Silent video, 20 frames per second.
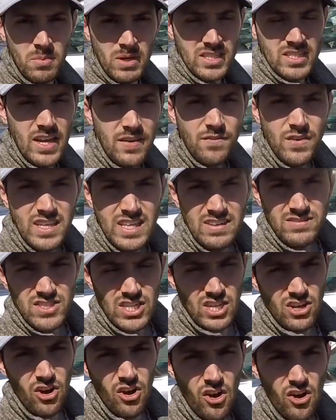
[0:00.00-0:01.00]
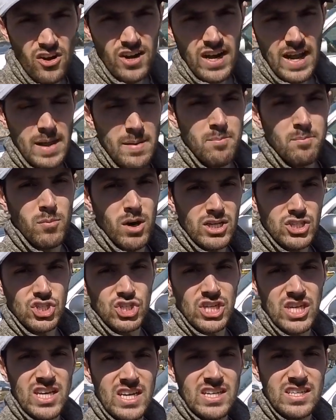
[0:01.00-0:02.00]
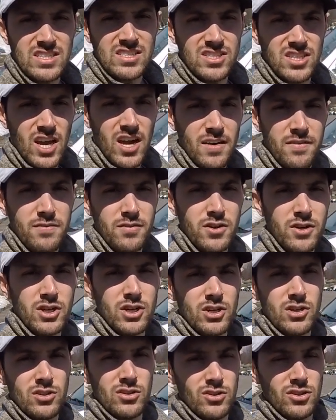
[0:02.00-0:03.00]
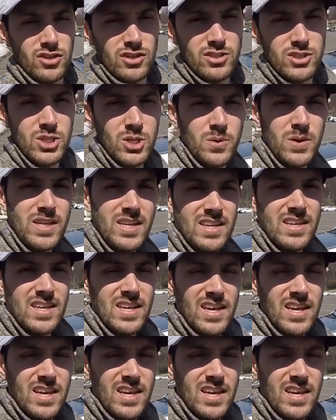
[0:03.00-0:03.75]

it definitely gives the car a much tougher look to it.